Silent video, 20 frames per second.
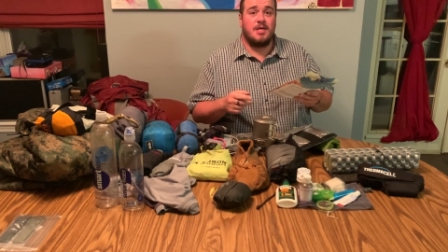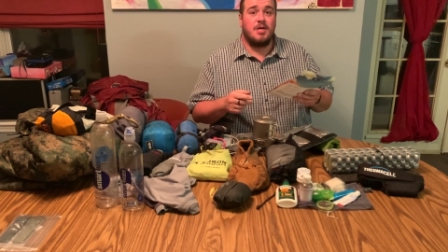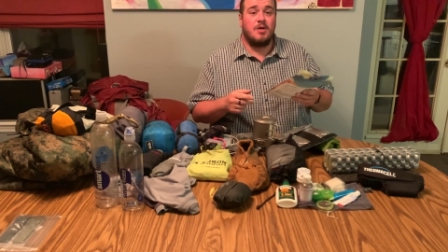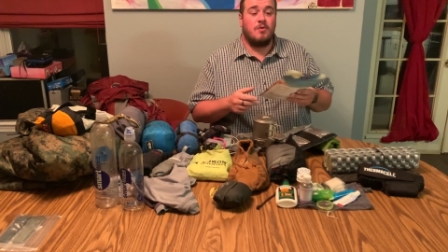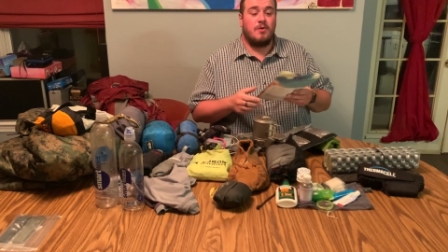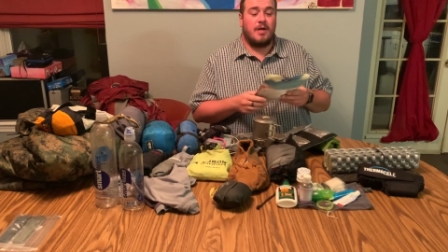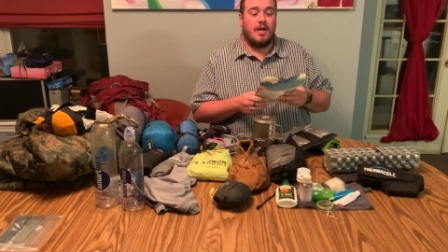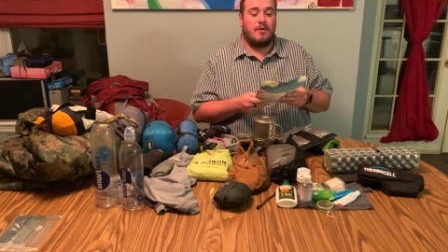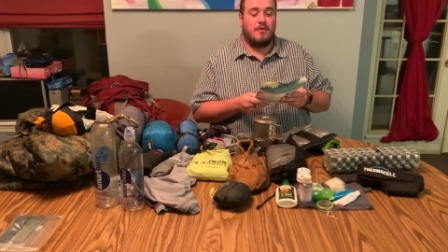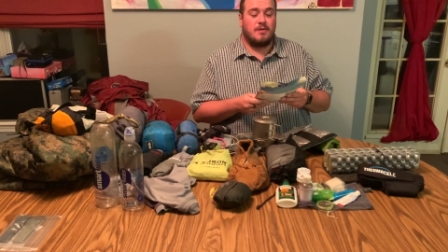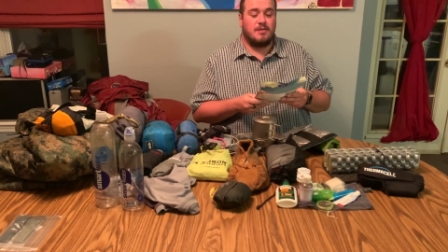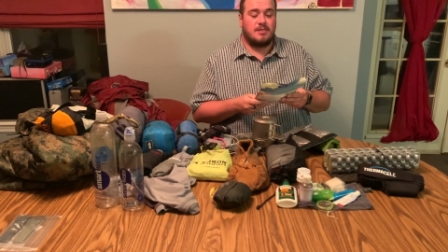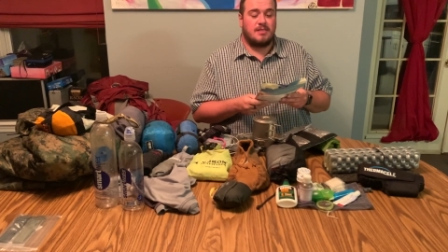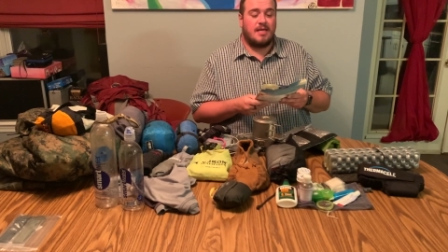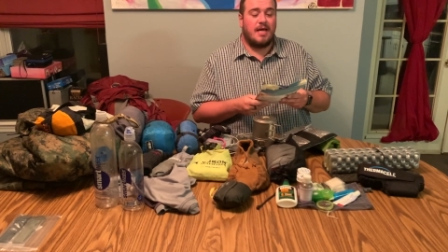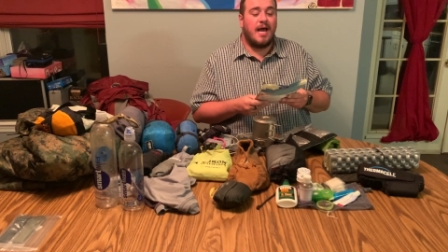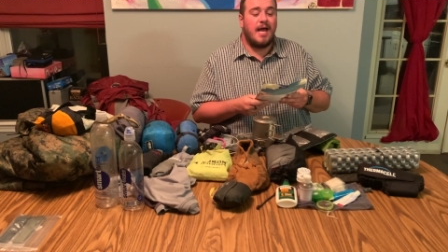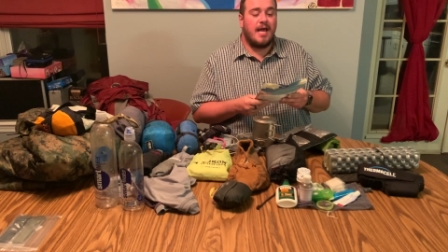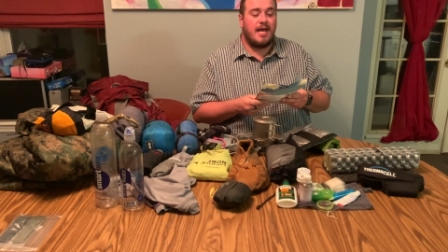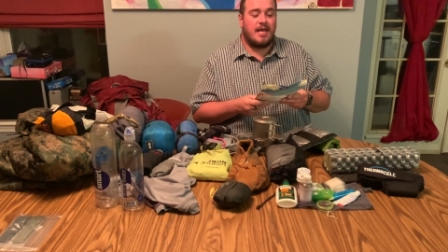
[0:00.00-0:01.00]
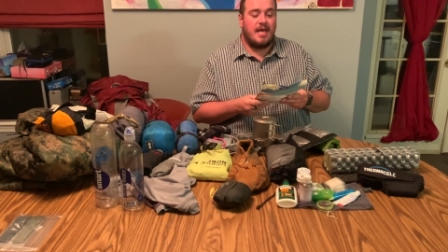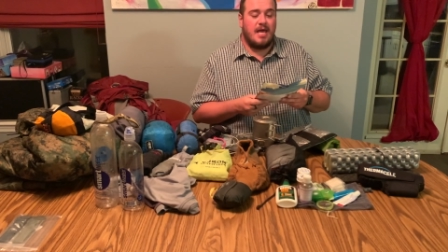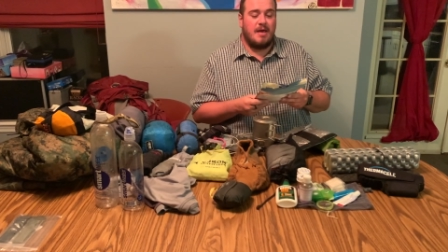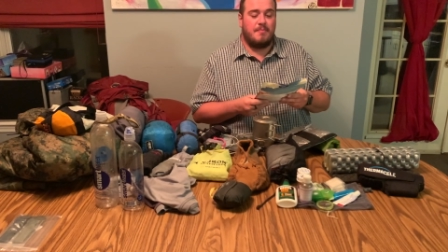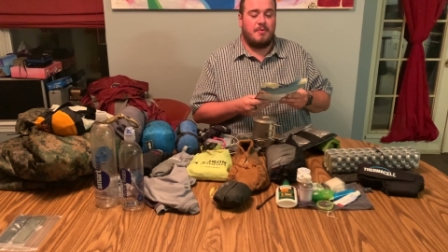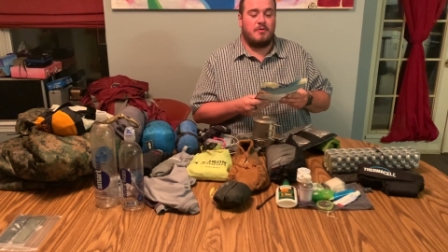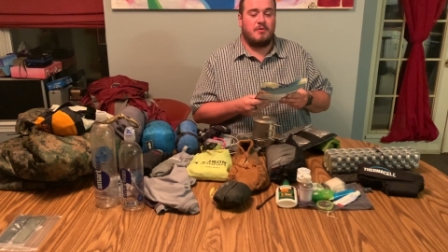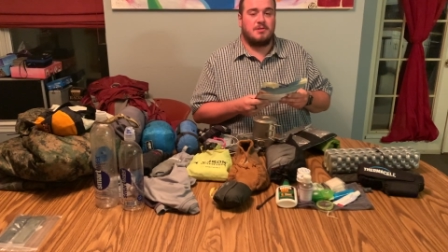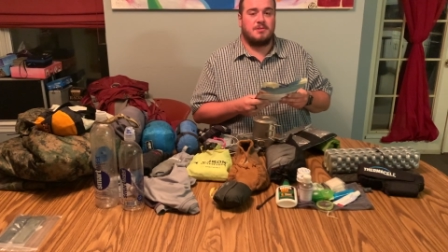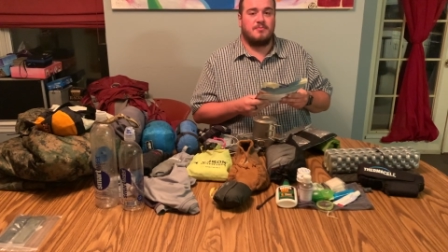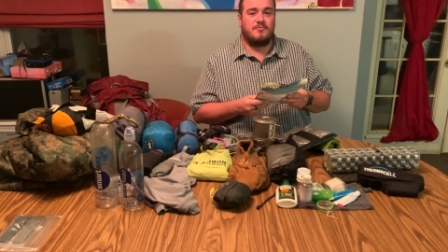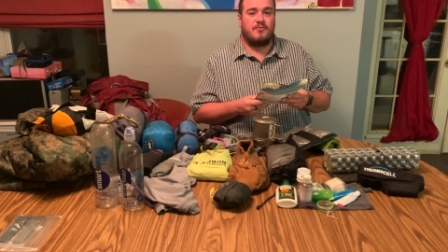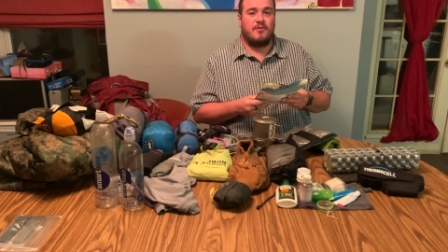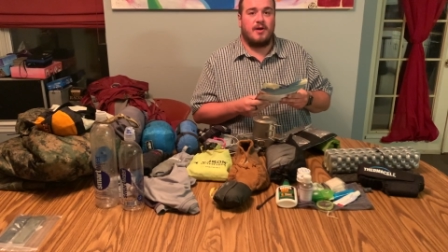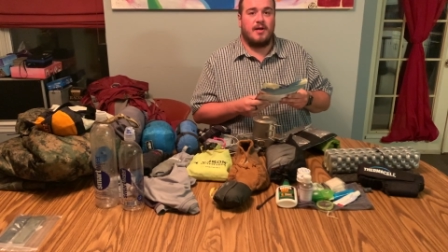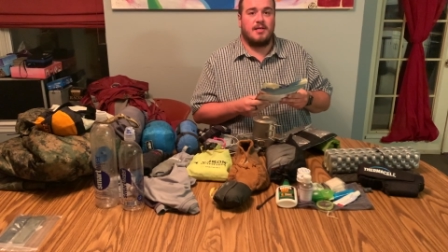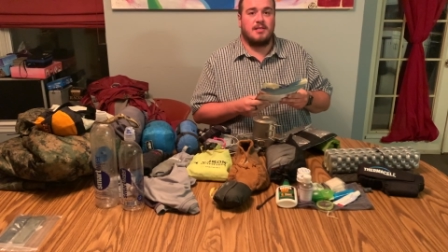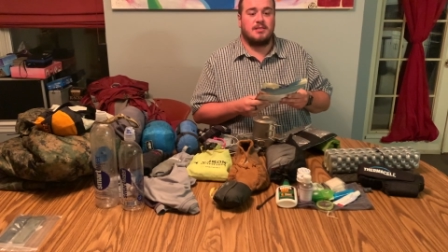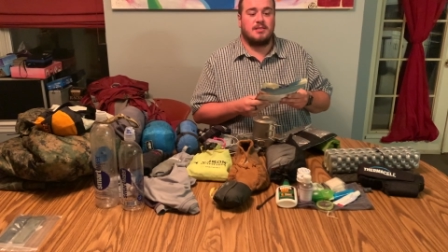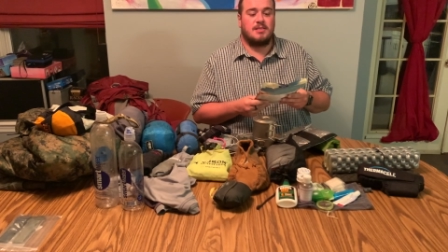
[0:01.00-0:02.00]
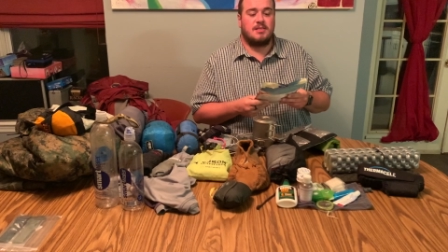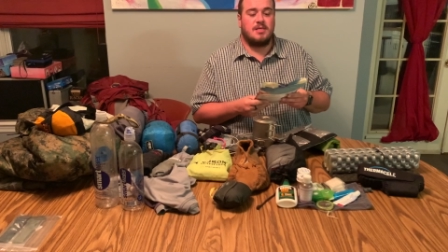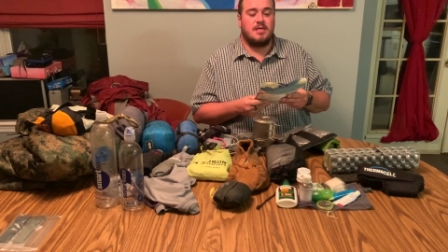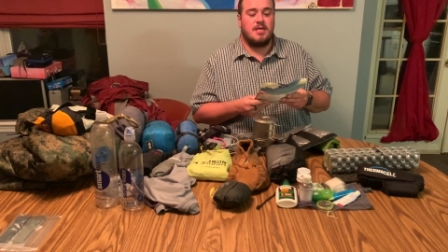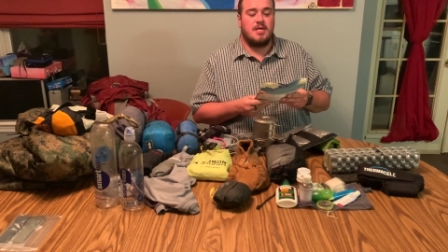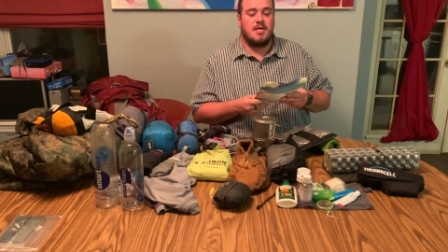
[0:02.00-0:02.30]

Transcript: when I was kayak camping with some friends.